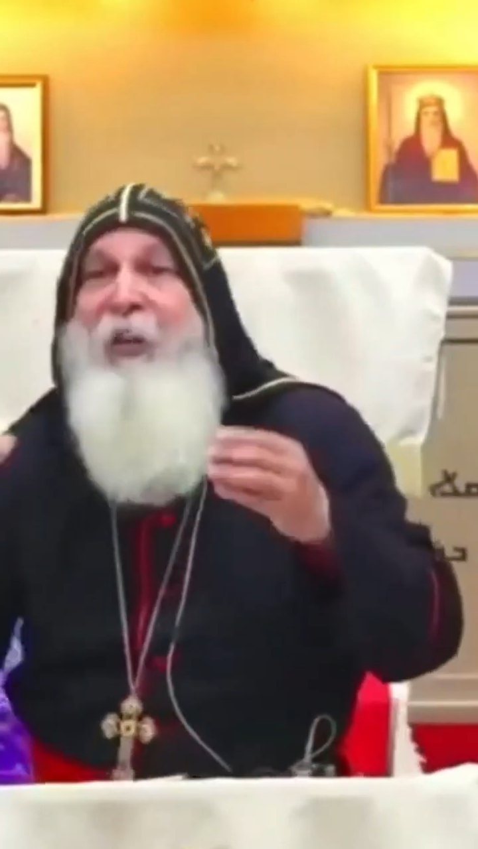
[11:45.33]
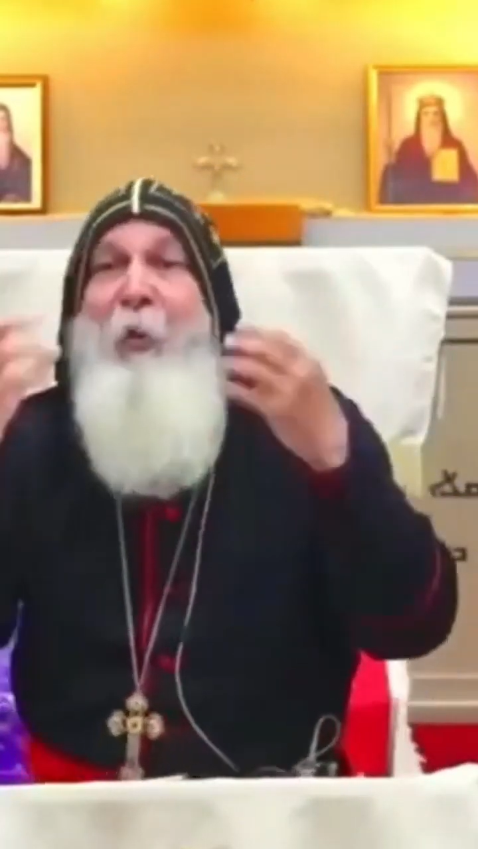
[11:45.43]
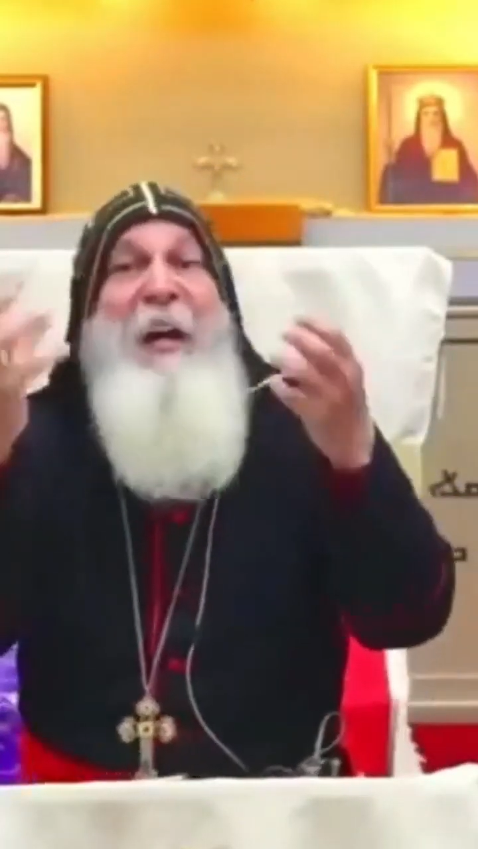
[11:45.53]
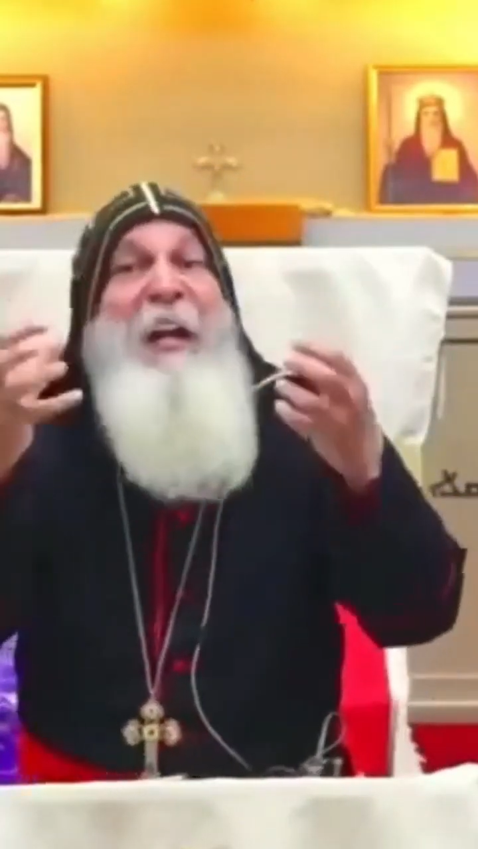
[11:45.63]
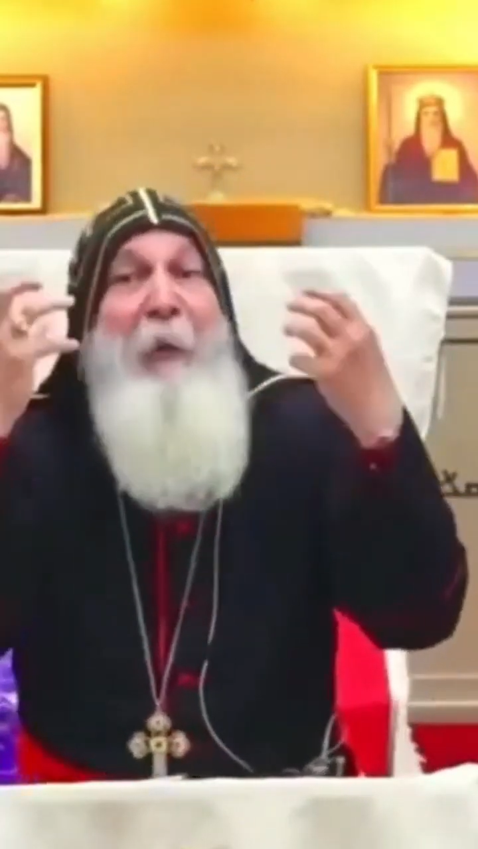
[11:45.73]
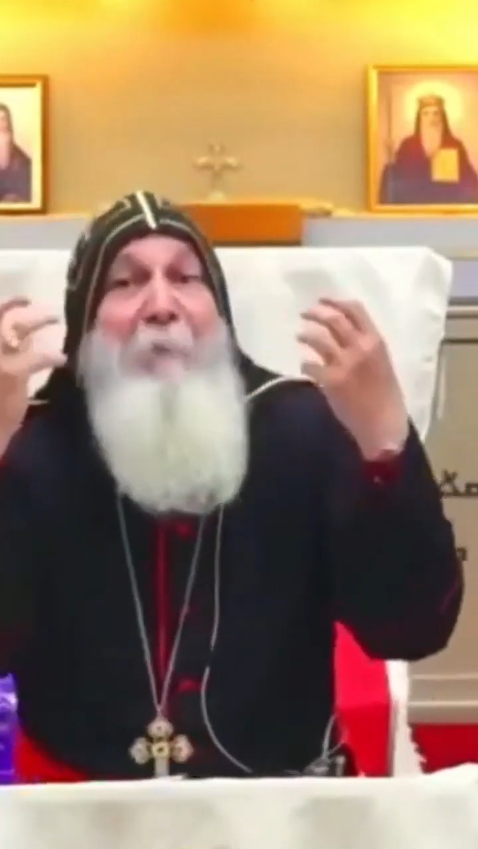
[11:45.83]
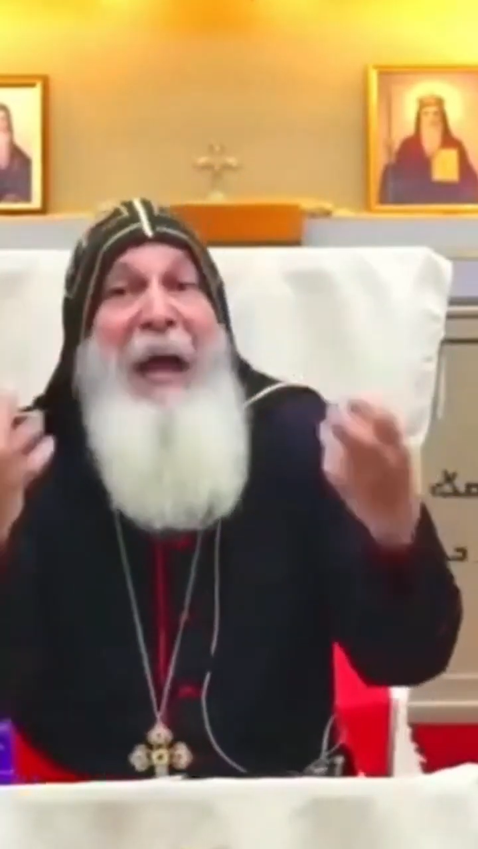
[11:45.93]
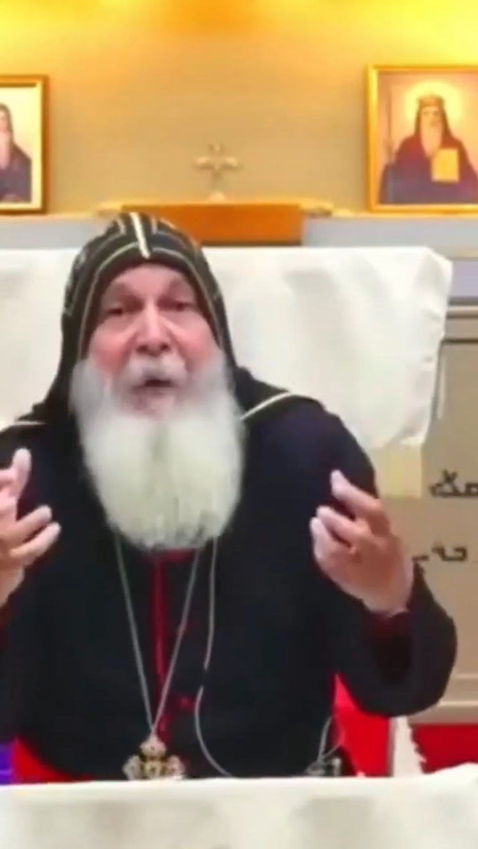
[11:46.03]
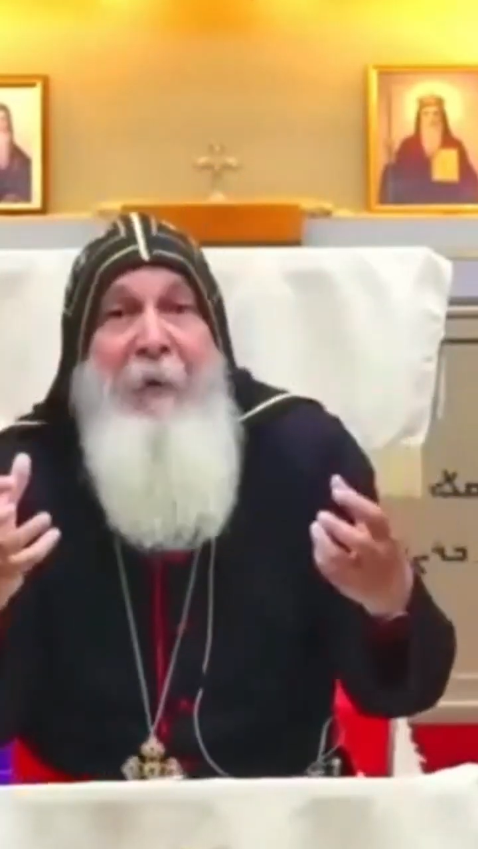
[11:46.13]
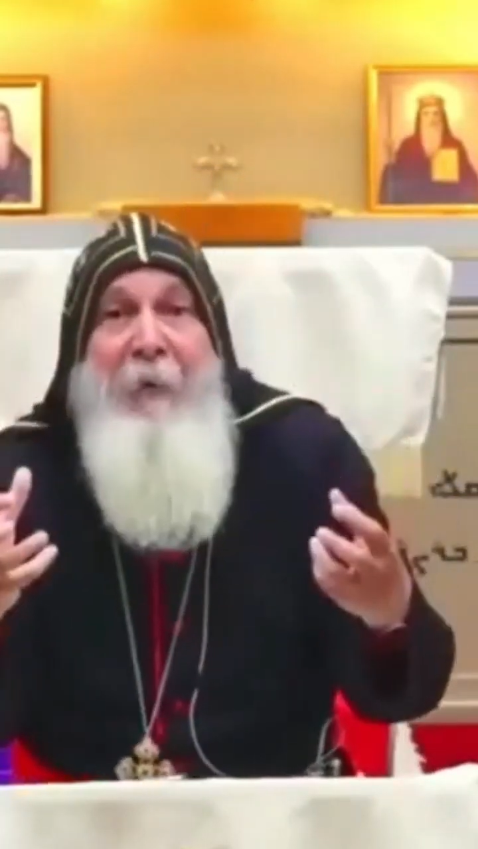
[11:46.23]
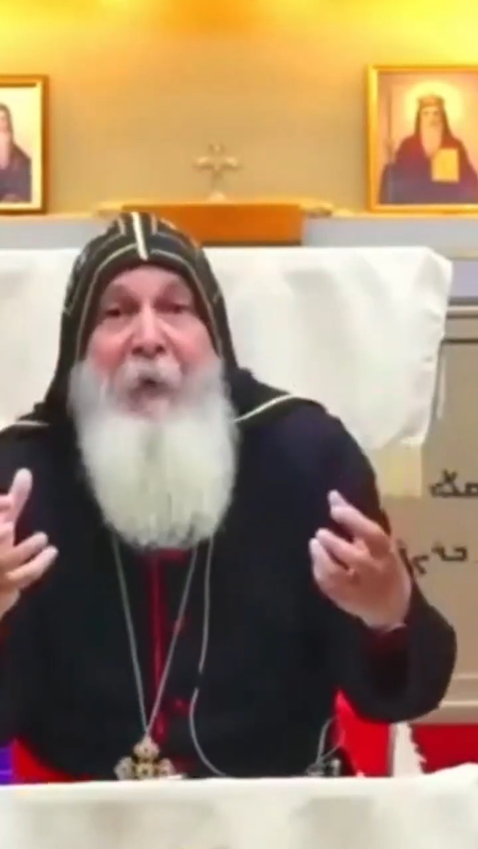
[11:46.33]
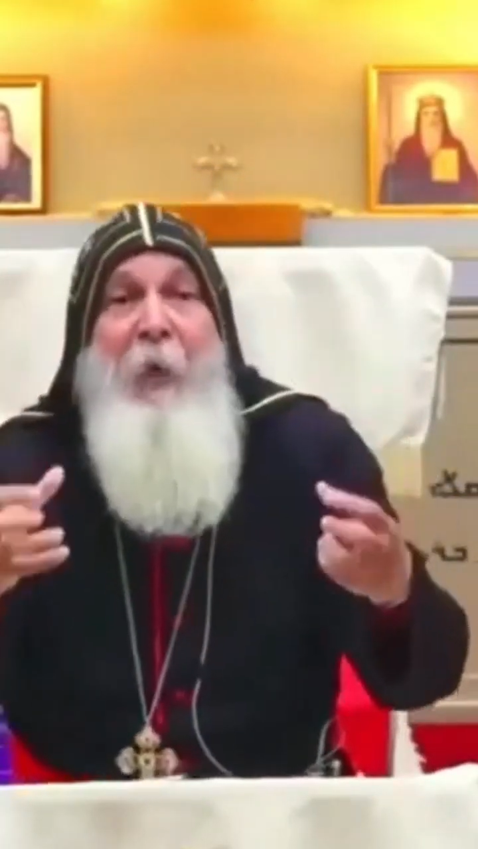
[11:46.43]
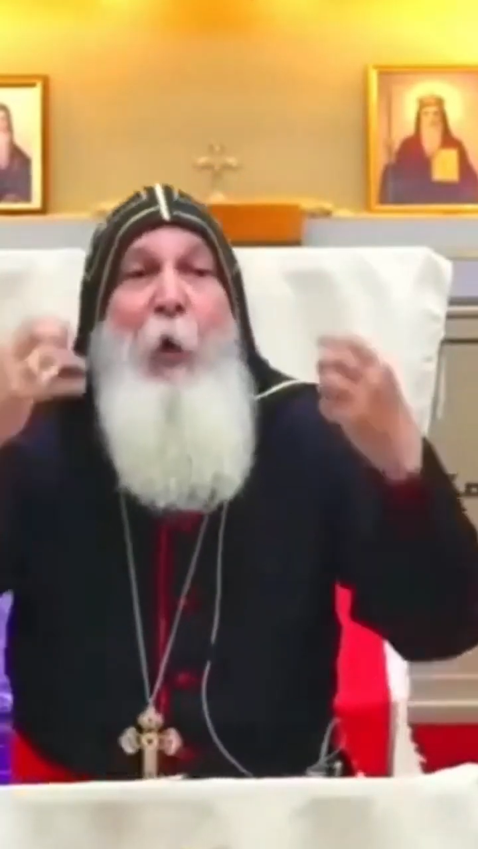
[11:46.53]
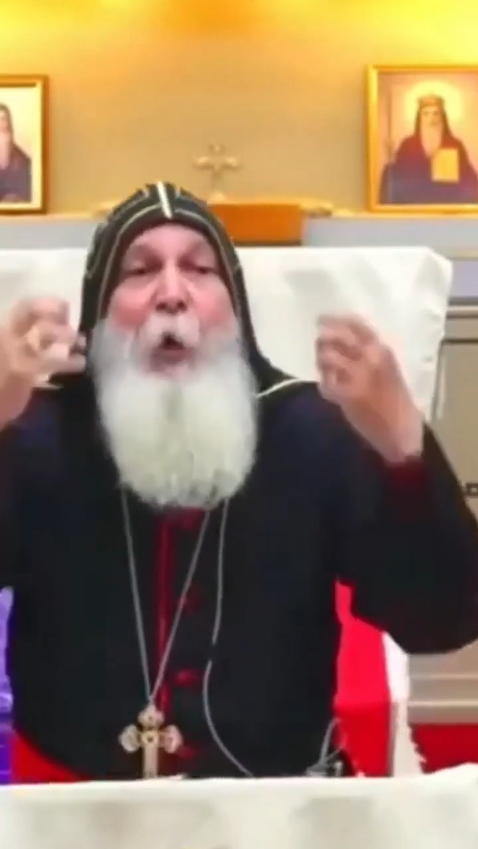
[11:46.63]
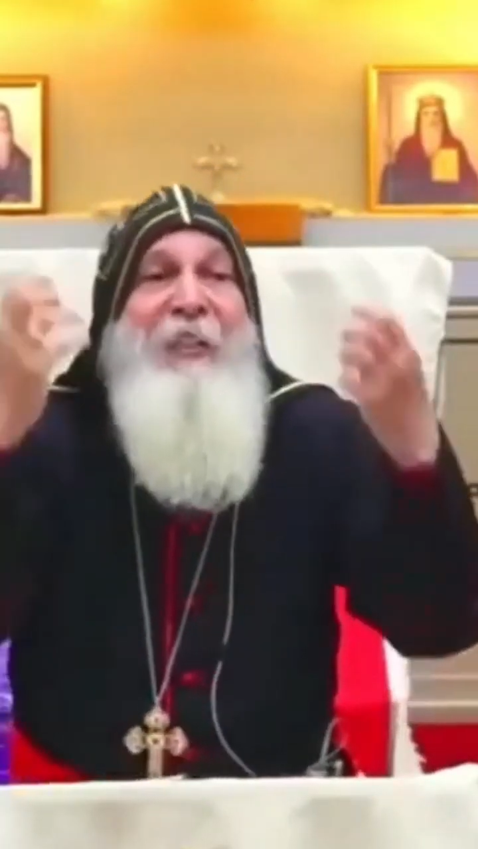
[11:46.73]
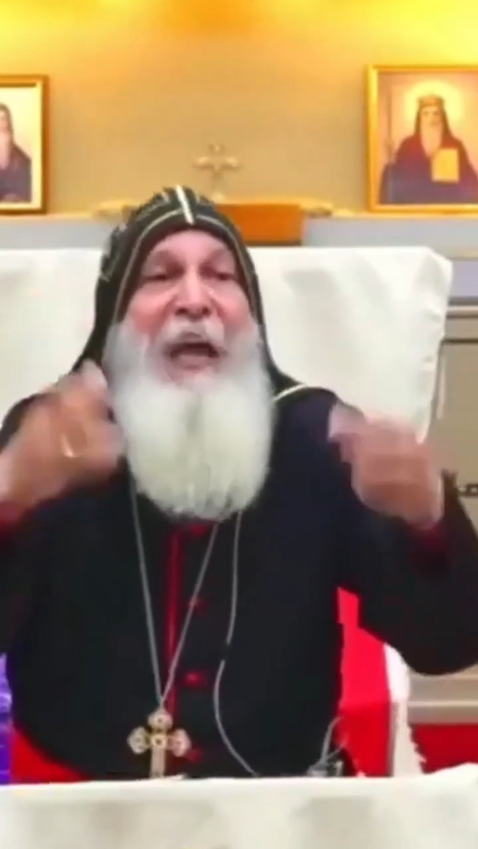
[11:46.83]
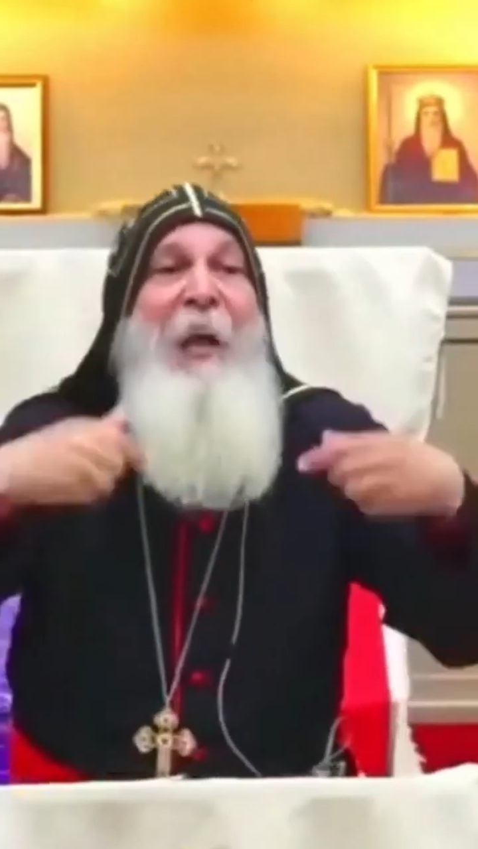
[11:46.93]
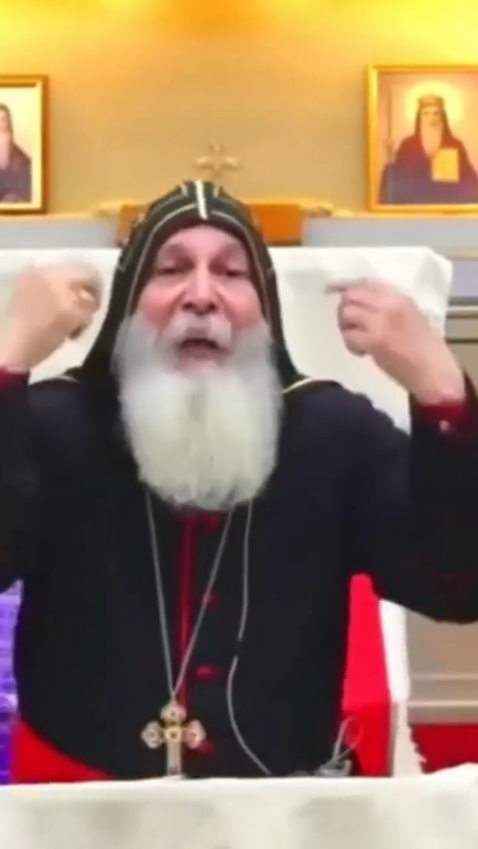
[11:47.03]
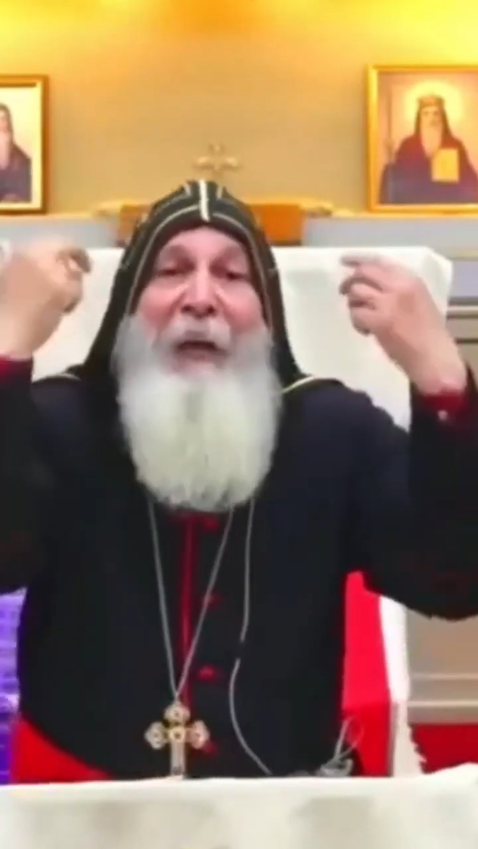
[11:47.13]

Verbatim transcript: real men who say we